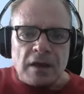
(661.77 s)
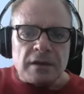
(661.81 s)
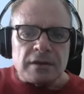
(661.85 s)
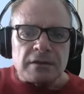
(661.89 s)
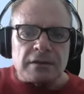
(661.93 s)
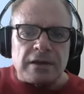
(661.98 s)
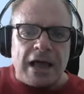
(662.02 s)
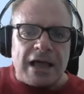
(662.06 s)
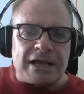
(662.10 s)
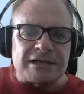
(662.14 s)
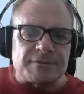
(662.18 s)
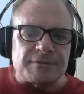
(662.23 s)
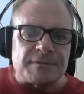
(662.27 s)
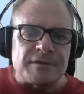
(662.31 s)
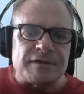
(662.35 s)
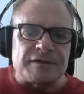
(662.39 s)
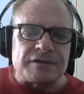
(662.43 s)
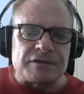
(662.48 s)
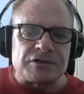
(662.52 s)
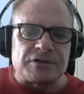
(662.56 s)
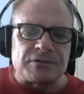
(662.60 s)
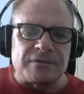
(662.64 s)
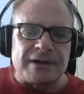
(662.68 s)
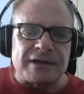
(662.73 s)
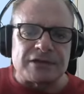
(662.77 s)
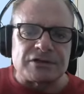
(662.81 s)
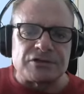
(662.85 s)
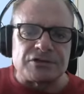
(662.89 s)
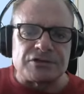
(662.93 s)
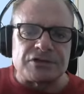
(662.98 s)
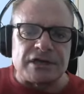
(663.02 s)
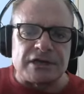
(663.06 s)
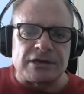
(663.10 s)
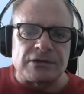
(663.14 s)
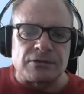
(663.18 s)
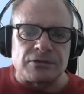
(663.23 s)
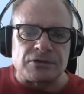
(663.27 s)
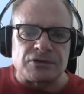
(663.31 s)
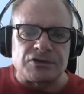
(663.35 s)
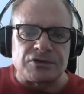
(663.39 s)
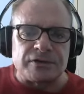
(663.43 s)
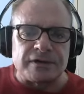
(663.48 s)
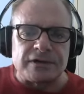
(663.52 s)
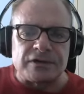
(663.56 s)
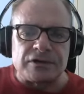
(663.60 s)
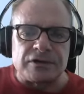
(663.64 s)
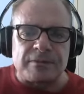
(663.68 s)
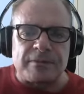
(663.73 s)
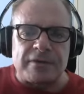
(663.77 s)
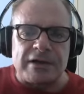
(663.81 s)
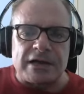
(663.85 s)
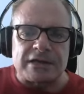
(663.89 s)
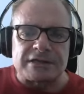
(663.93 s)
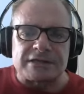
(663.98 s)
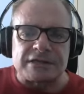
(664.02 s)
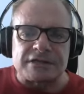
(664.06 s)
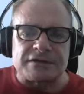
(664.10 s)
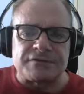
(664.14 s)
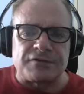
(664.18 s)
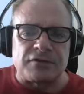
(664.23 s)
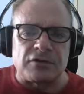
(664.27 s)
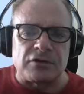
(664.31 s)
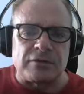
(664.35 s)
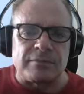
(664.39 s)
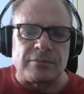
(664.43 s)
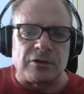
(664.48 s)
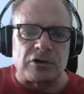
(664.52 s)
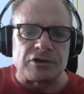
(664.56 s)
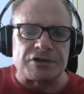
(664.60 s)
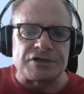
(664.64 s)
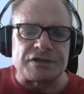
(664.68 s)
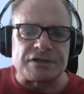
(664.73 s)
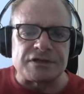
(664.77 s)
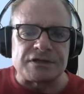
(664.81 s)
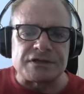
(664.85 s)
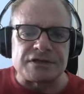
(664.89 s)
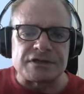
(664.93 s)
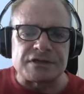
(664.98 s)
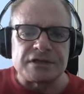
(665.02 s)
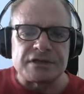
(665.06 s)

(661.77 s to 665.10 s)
Last week, the Director General triggered the process for emergence.